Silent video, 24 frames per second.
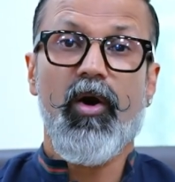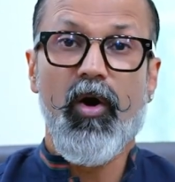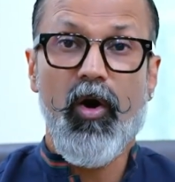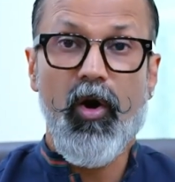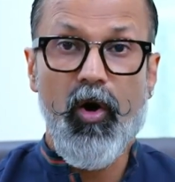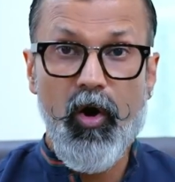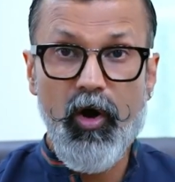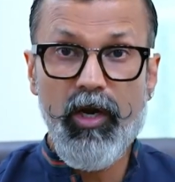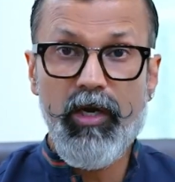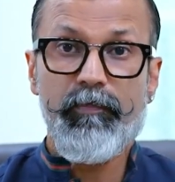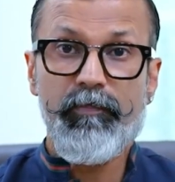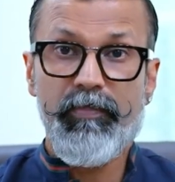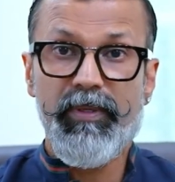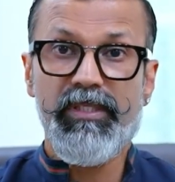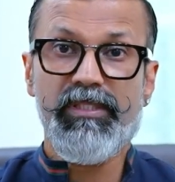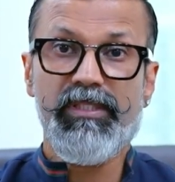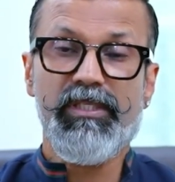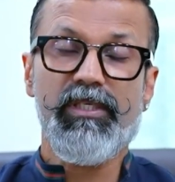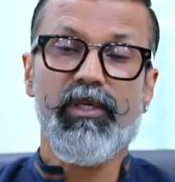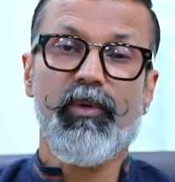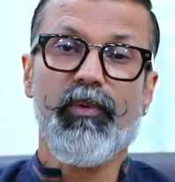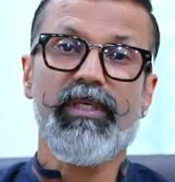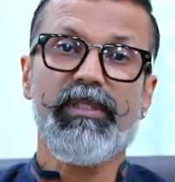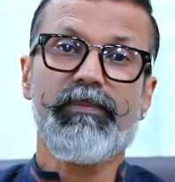All
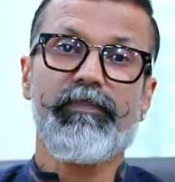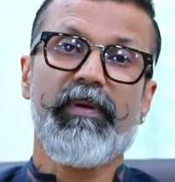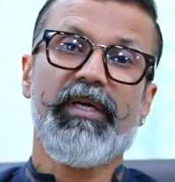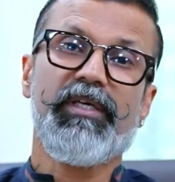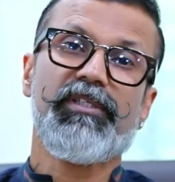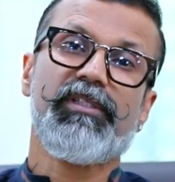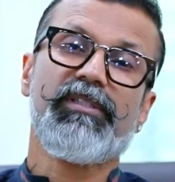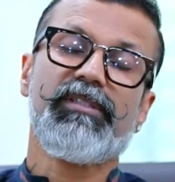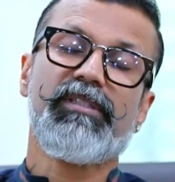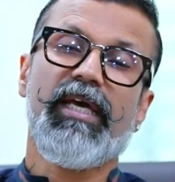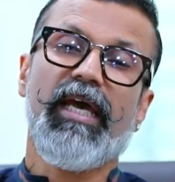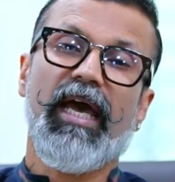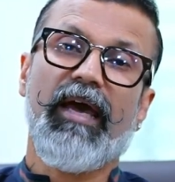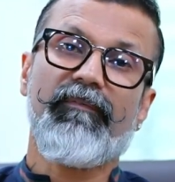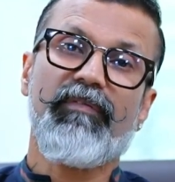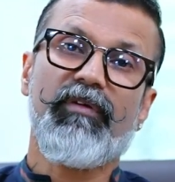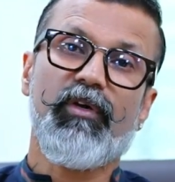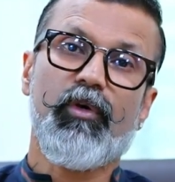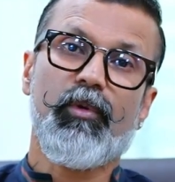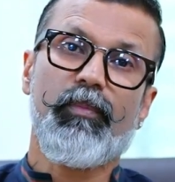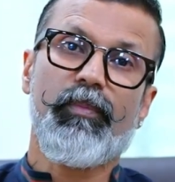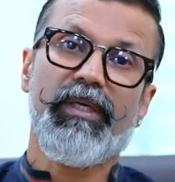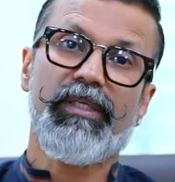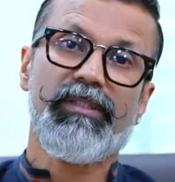PCOS patients
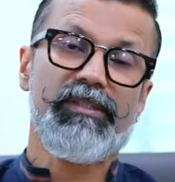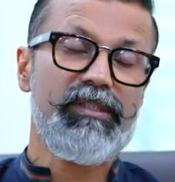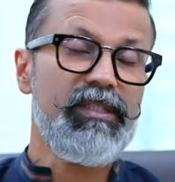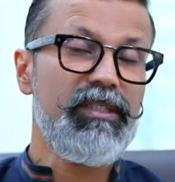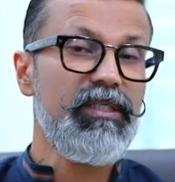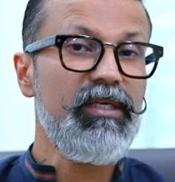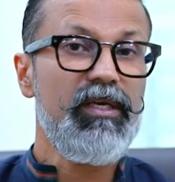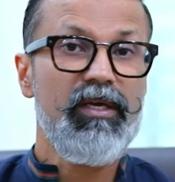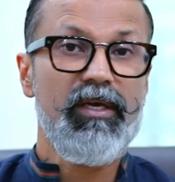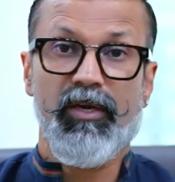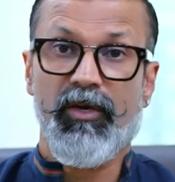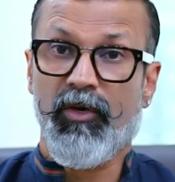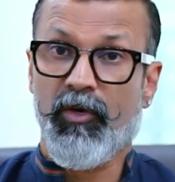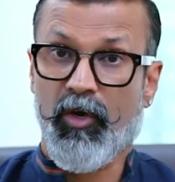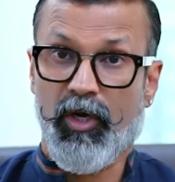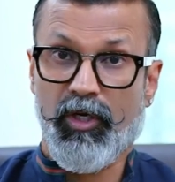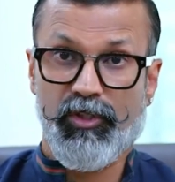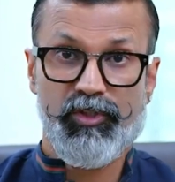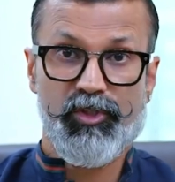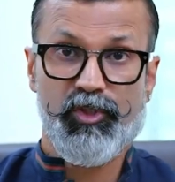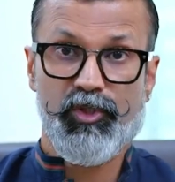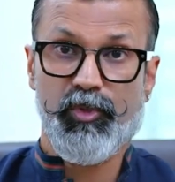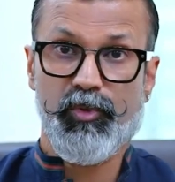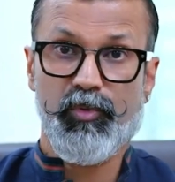having obesity,
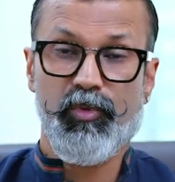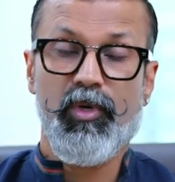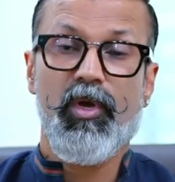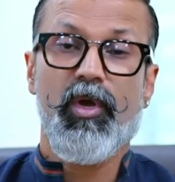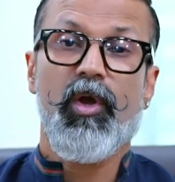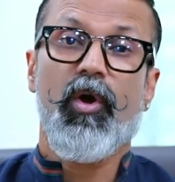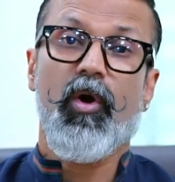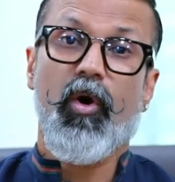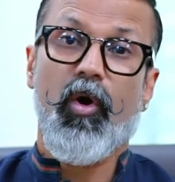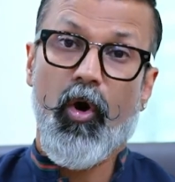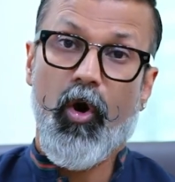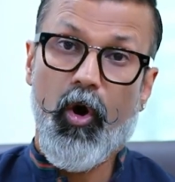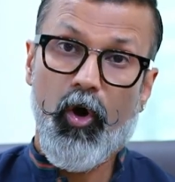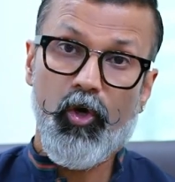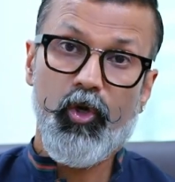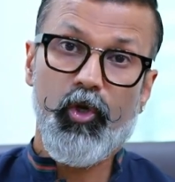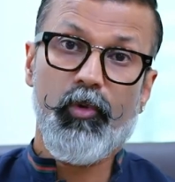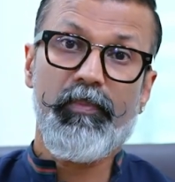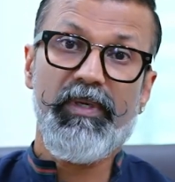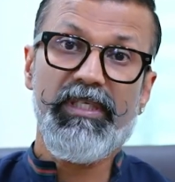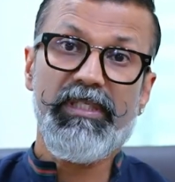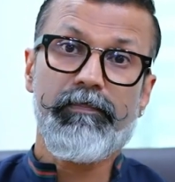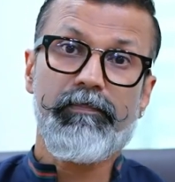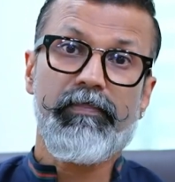not true. All
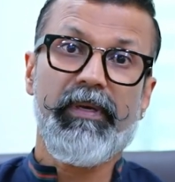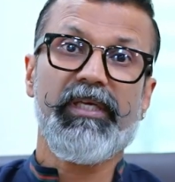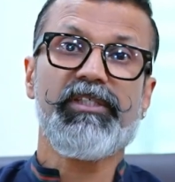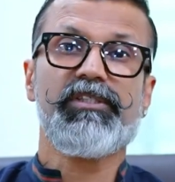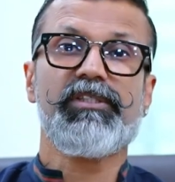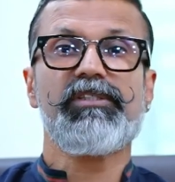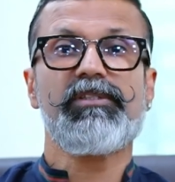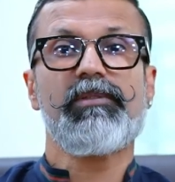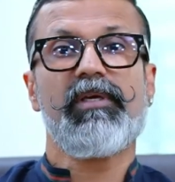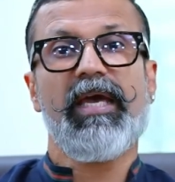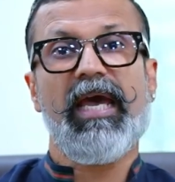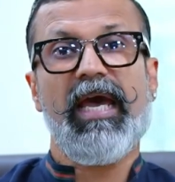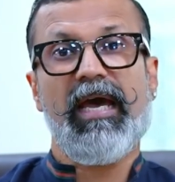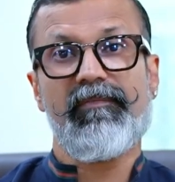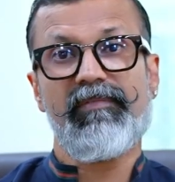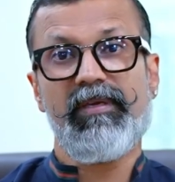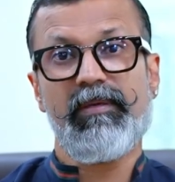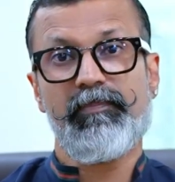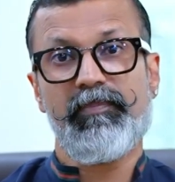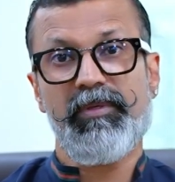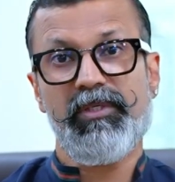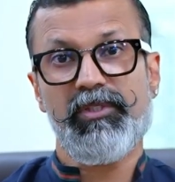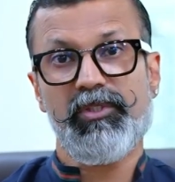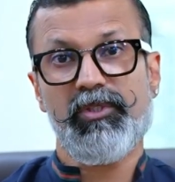obese patients
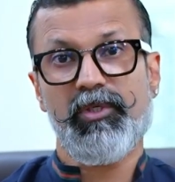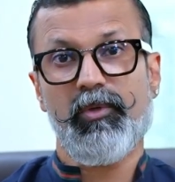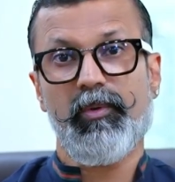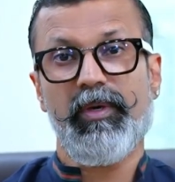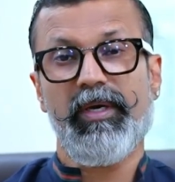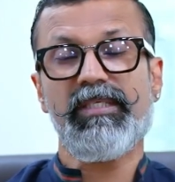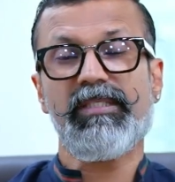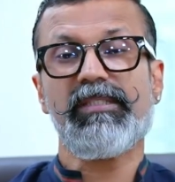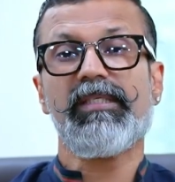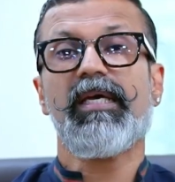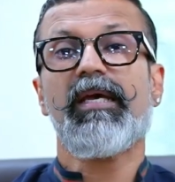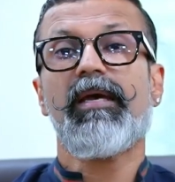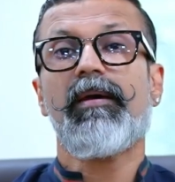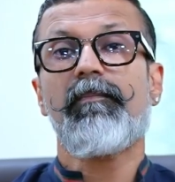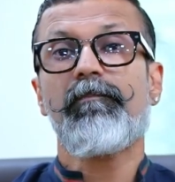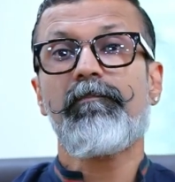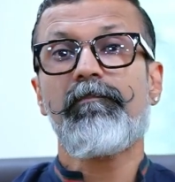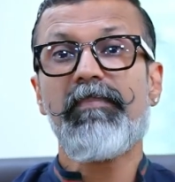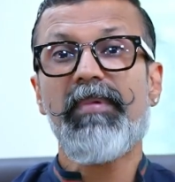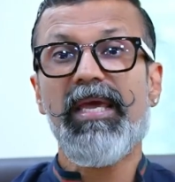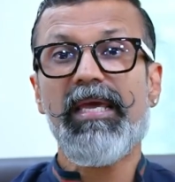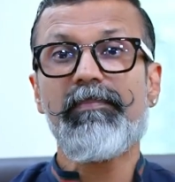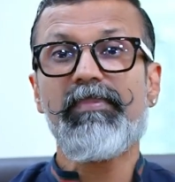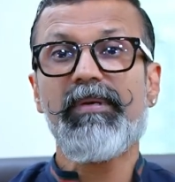having PCOS
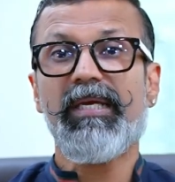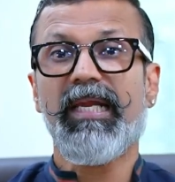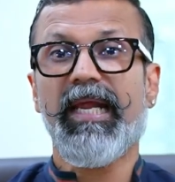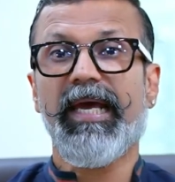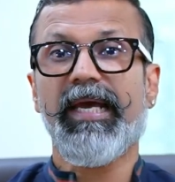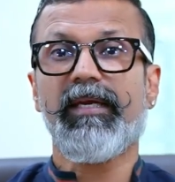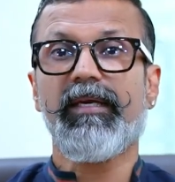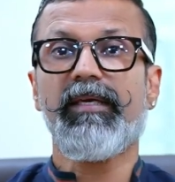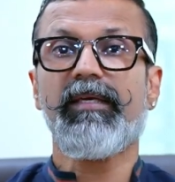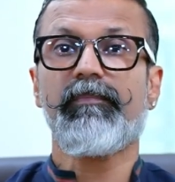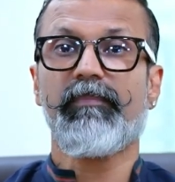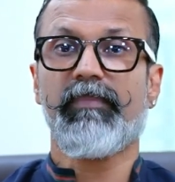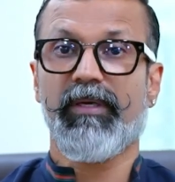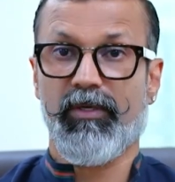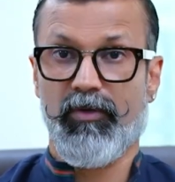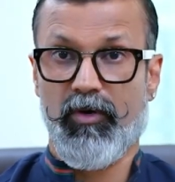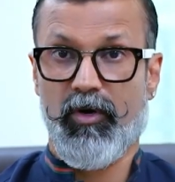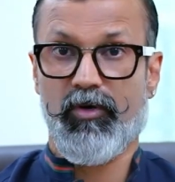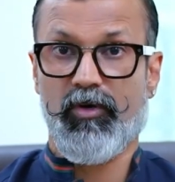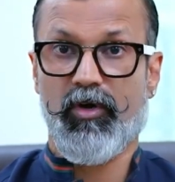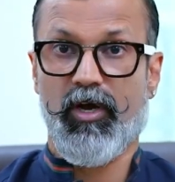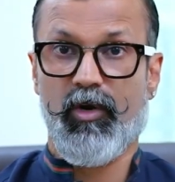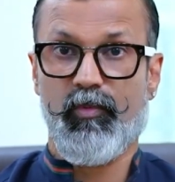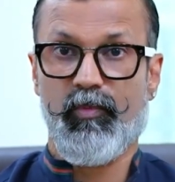may be likely, but
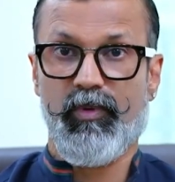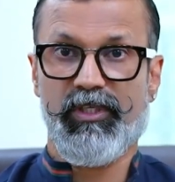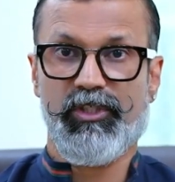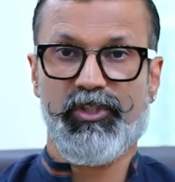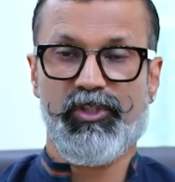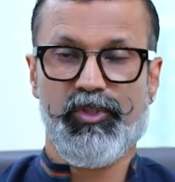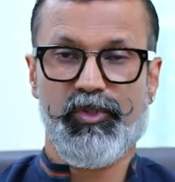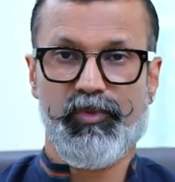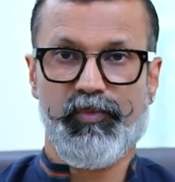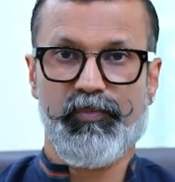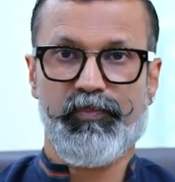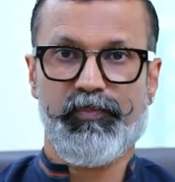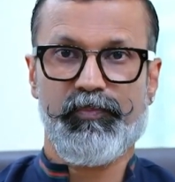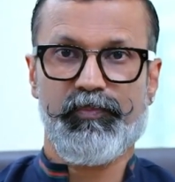not always true.